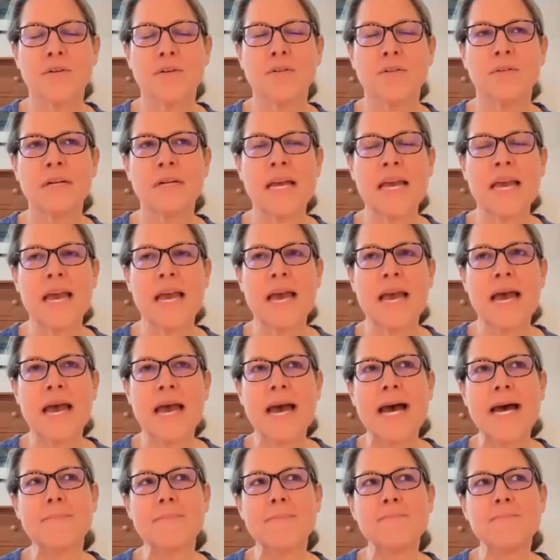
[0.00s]
So
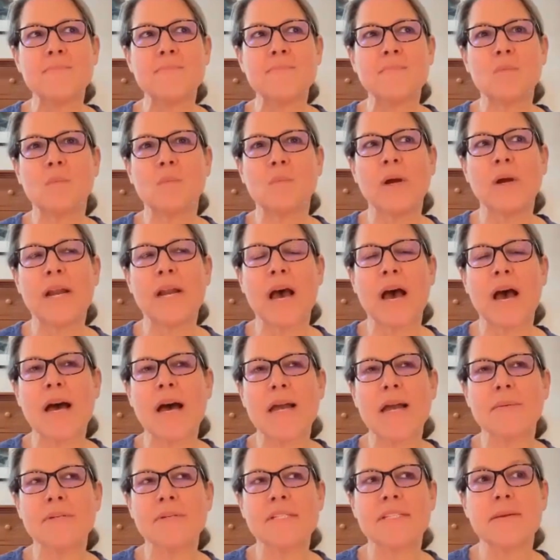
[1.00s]
when
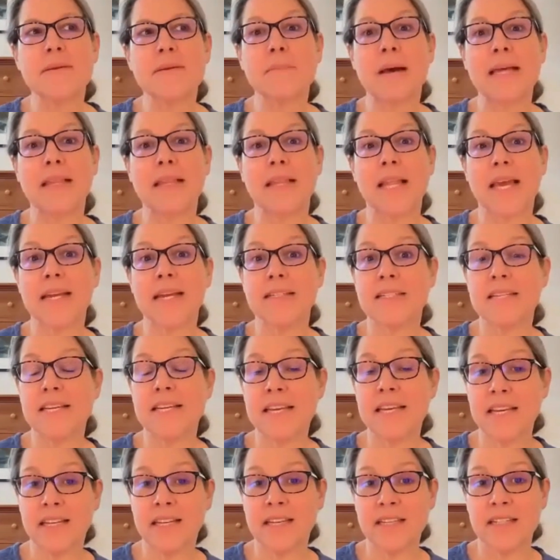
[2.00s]
I was in my late
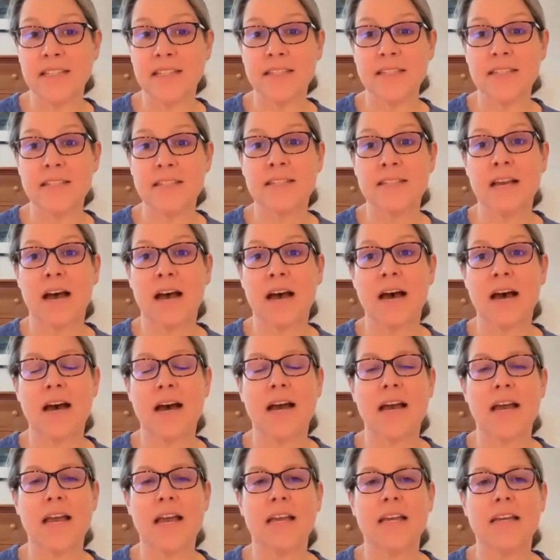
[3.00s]
teens,
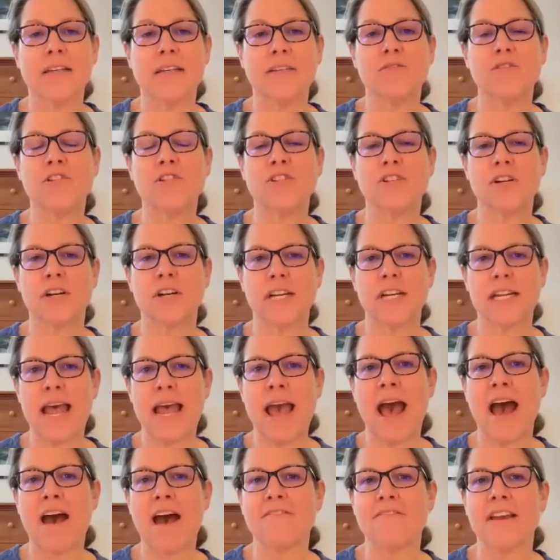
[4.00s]
I
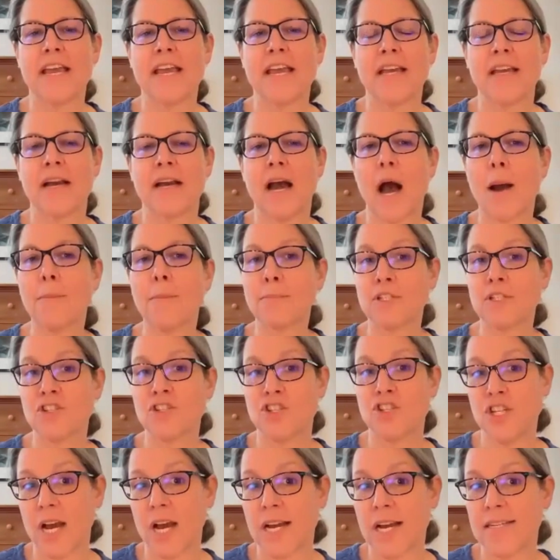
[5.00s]
started having upper
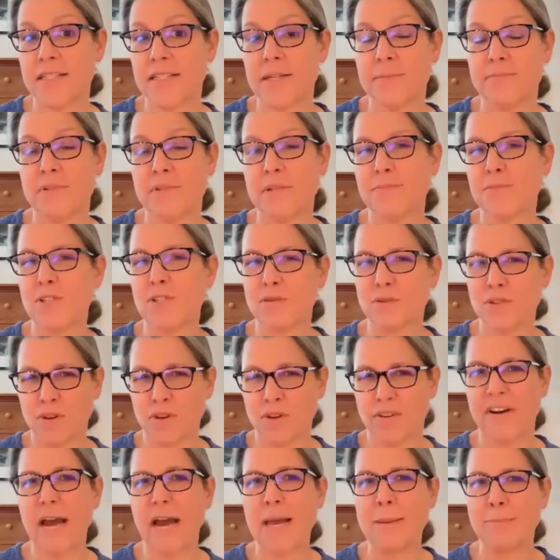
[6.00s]
GI symptoms, so
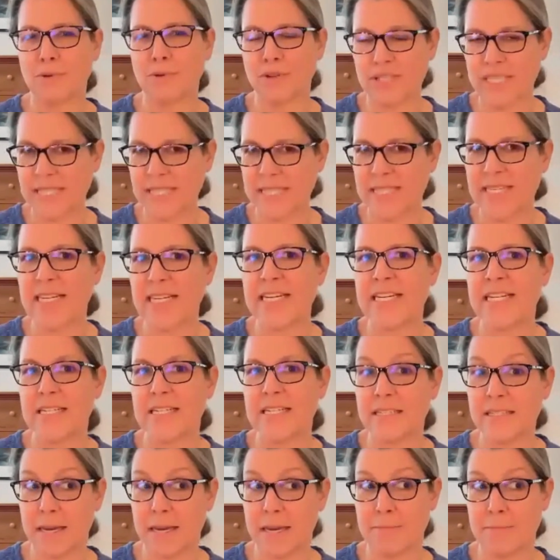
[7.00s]
sort of
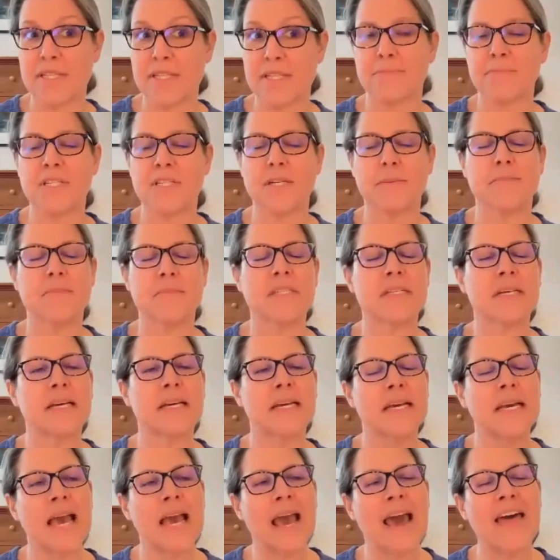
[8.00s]
hyperacidity type symptoms.
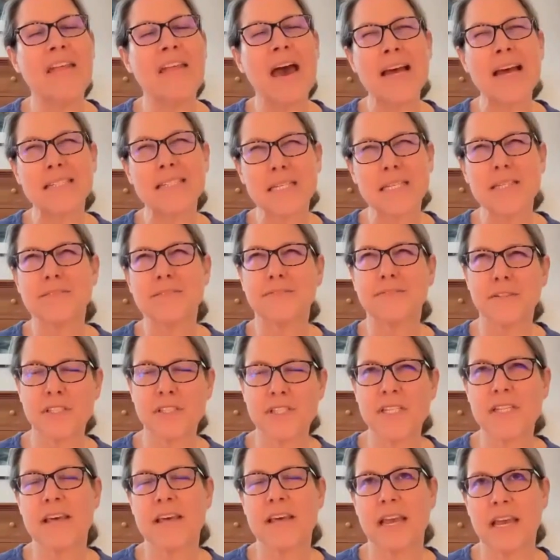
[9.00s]
And that's the
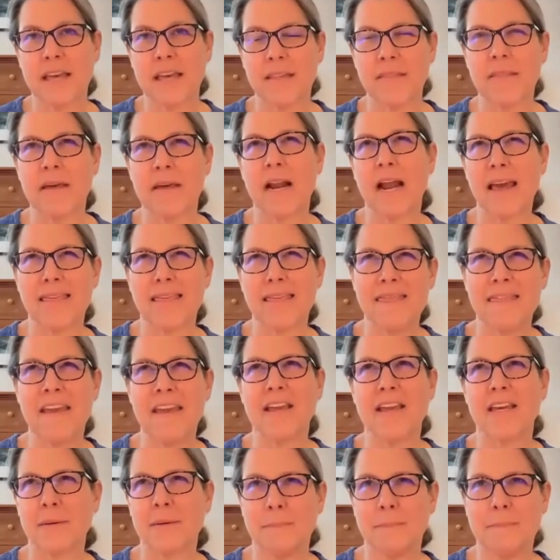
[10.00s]
first thing that I
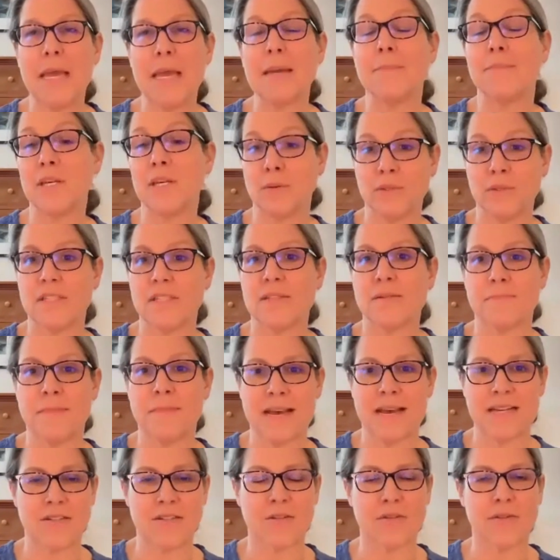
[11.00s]
think maybe was
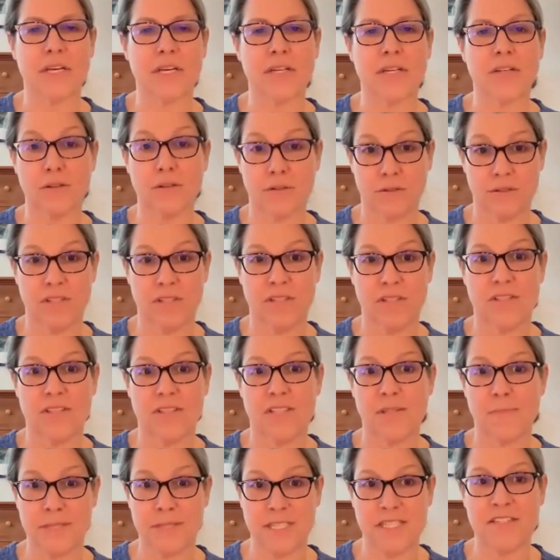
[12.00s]
mastocytosis
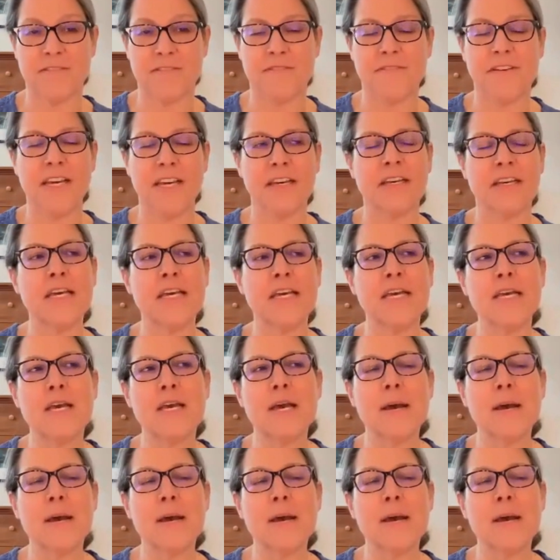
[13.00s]
specific.